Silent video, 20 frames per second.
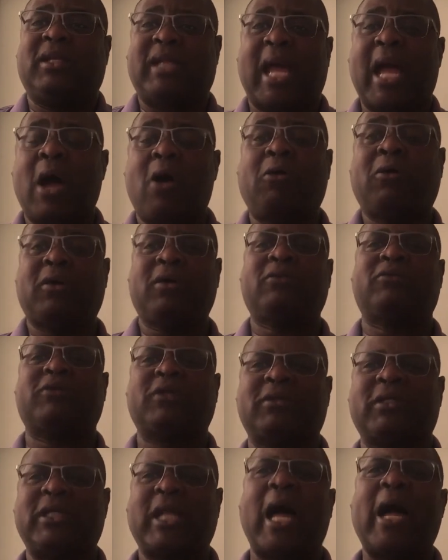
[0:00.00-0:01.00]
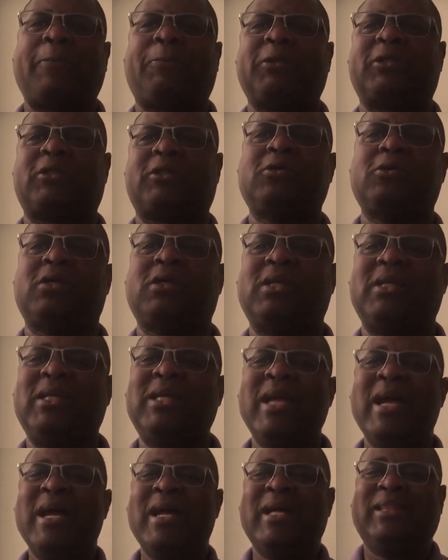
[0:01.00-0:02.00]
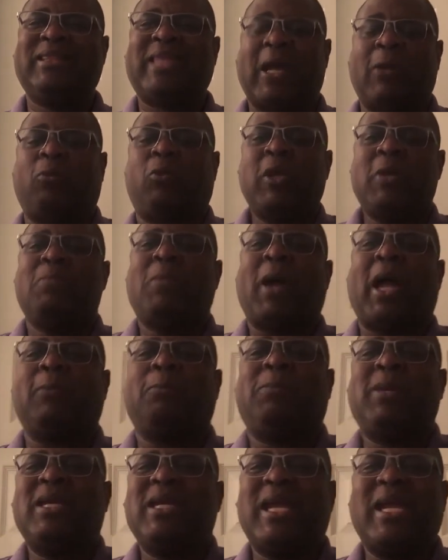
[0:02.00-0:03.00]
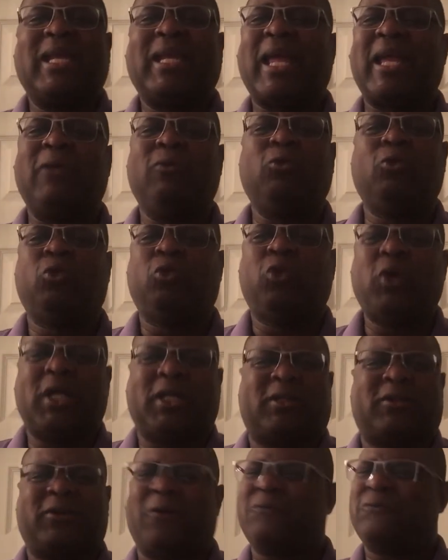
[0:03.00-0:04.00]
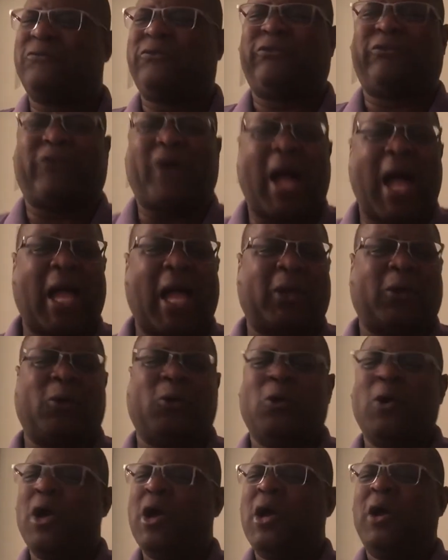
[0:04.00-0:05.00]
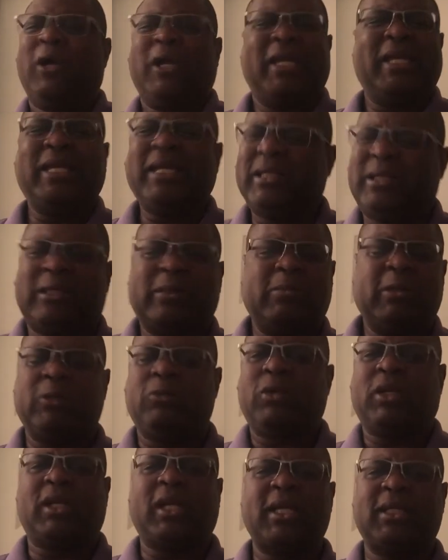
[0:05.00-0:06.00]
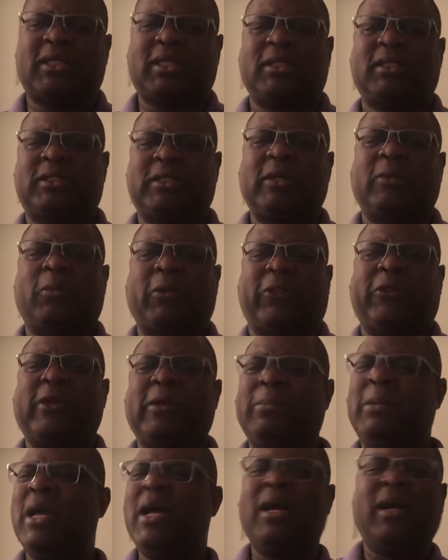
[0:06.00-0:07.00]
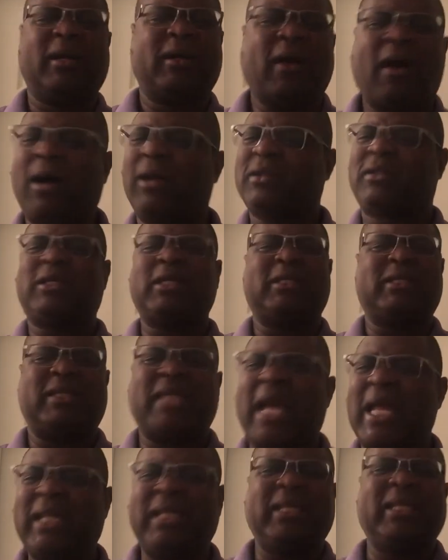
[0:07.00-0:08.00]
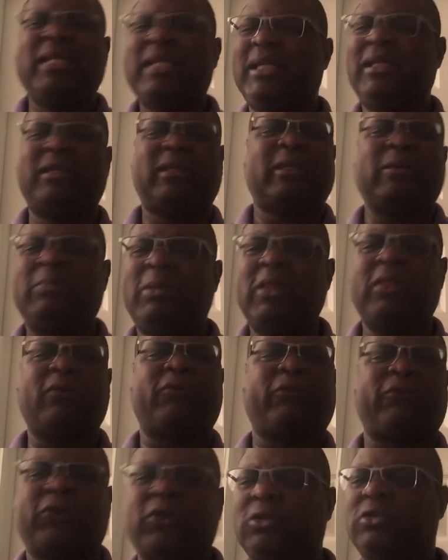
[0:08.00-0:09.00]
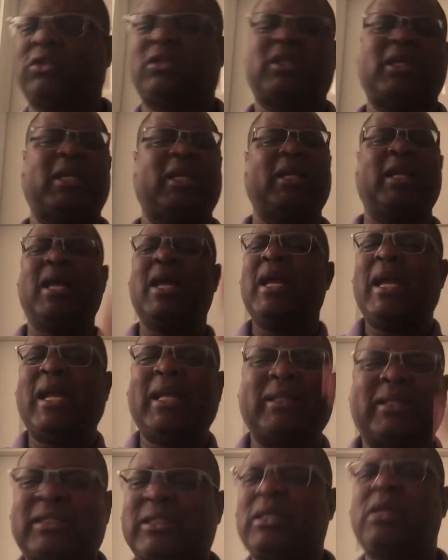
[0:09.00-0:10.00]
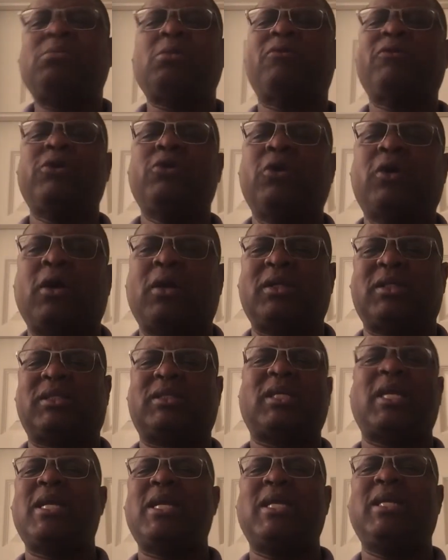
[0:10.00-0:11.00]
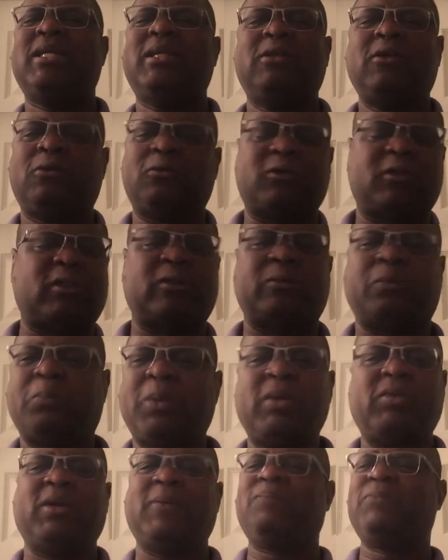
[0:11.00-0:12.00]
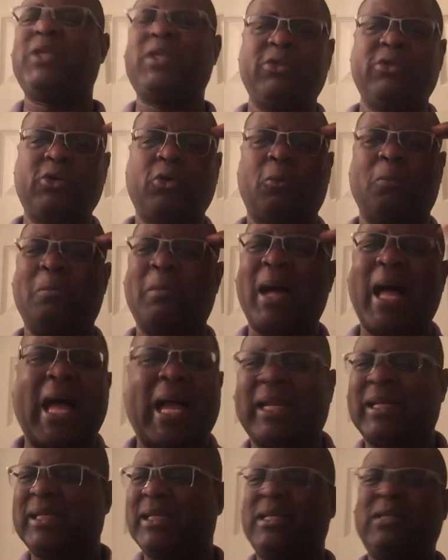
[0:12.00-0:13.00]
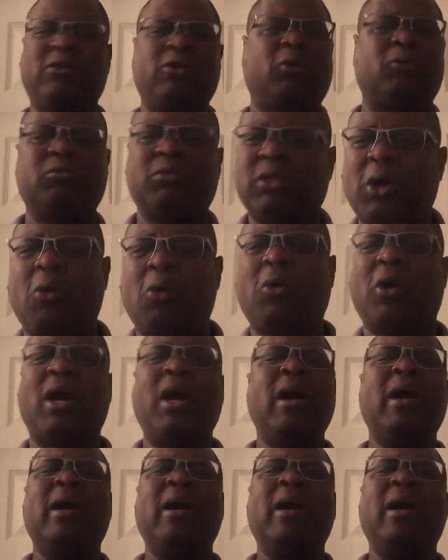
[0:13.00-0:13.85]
now gives us an opportunity that we might be in a rich, vital, intimate relationship with him. God said that needs to be the first thing. And some of you are going to say in your spirit, in your mind, in your knower,